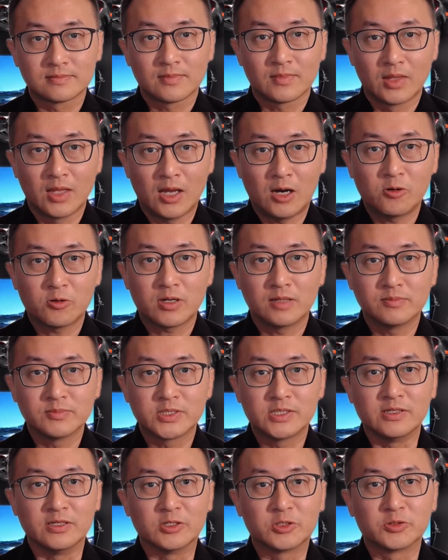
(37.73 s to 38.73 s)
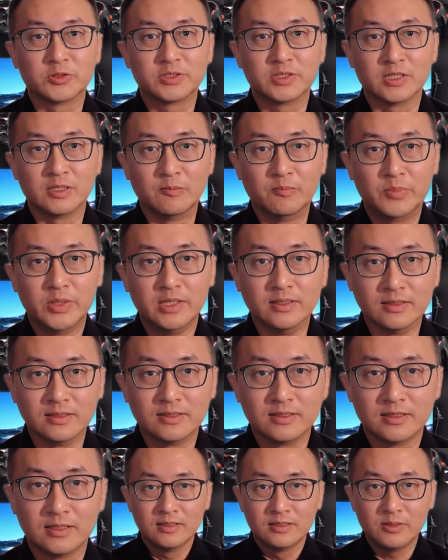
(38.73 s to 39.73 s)
Now comes the interesting bit.
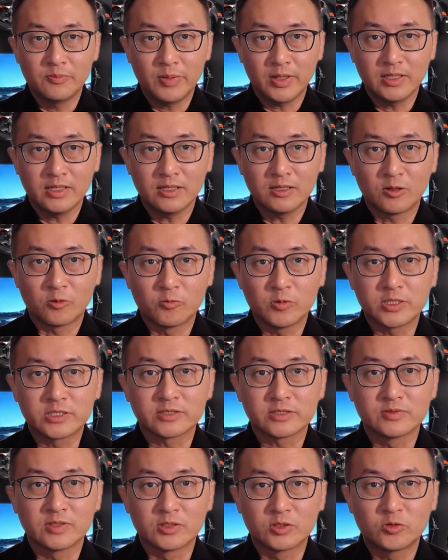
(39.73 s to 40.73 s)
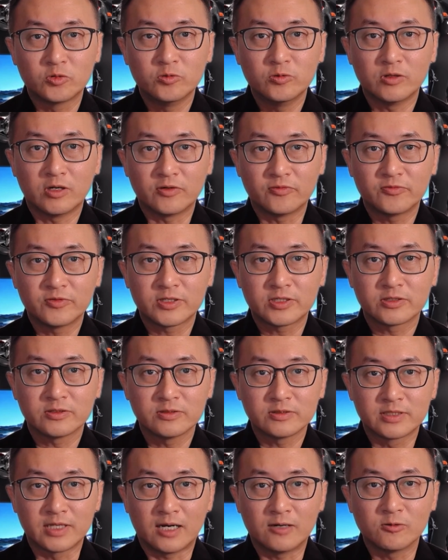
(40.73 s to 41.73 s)
Depending on which of the two official
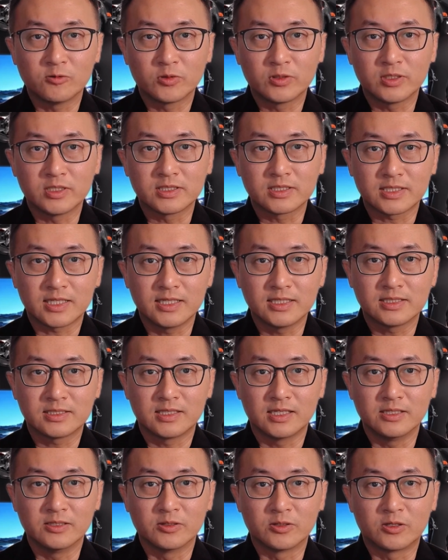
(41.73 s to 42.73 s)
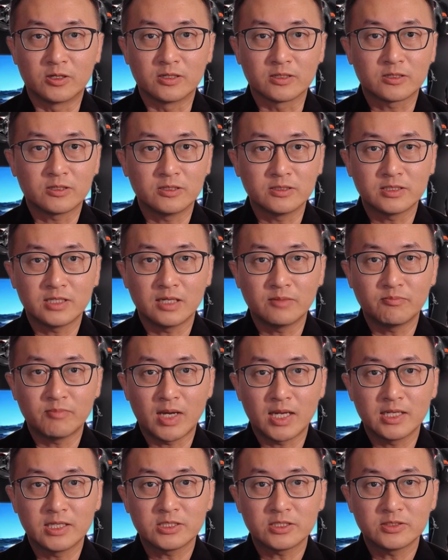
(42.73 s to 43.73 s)
downloaded sites that you got Content
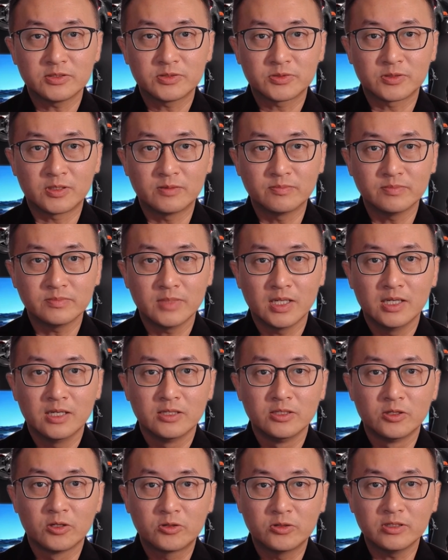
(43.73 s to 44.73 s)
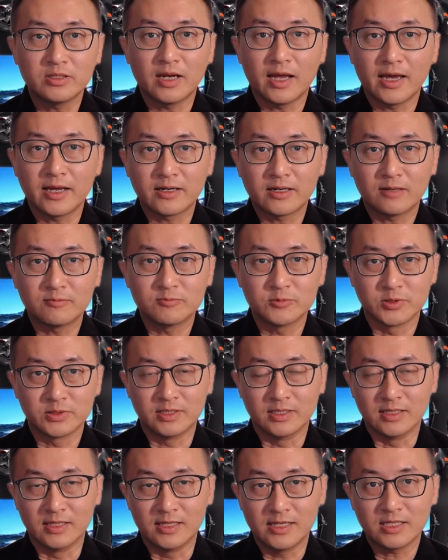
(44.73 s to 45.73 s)
Manager from, you could end up with
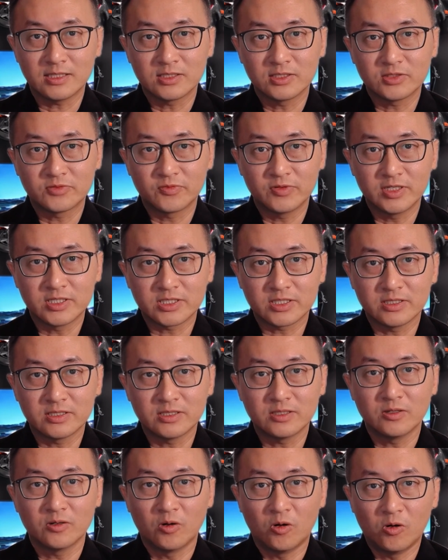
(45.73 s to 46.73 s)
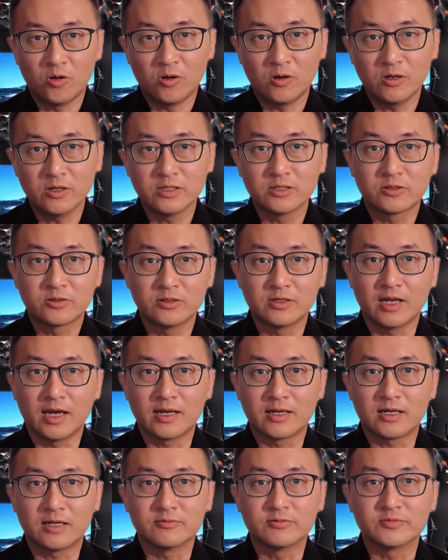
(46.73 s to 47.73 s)
the latest version, or you could
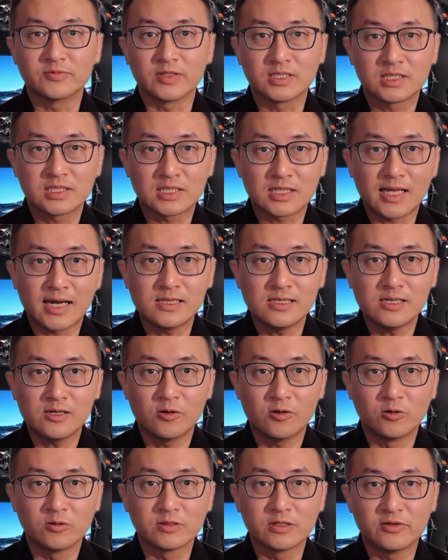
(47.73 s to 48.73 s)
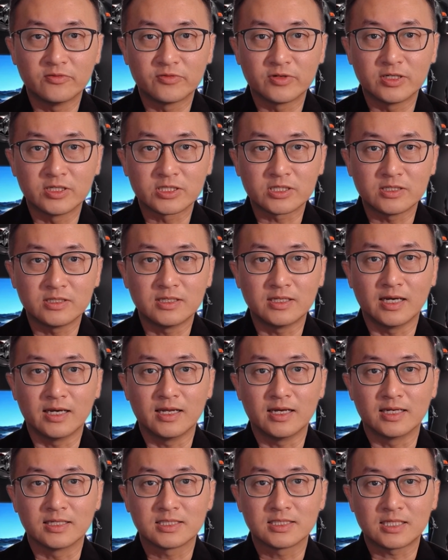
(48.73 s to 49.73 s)
end up with a slightly older version that
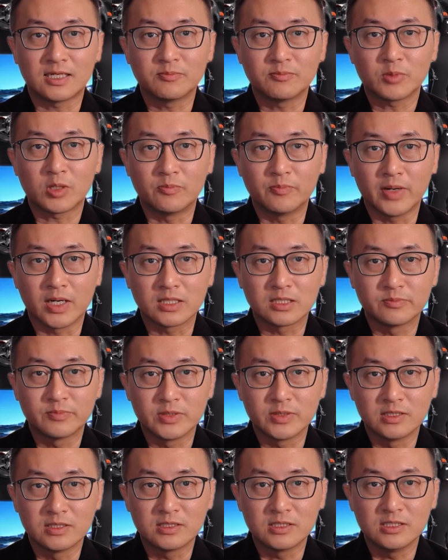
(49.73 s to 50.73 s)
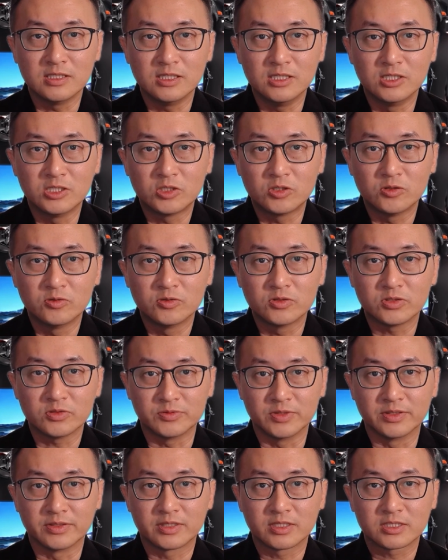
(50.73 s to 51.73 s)
has some compatibility issues
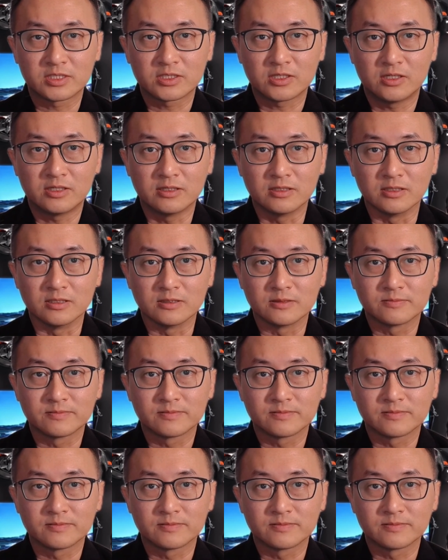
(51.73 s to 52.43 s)
with Sol.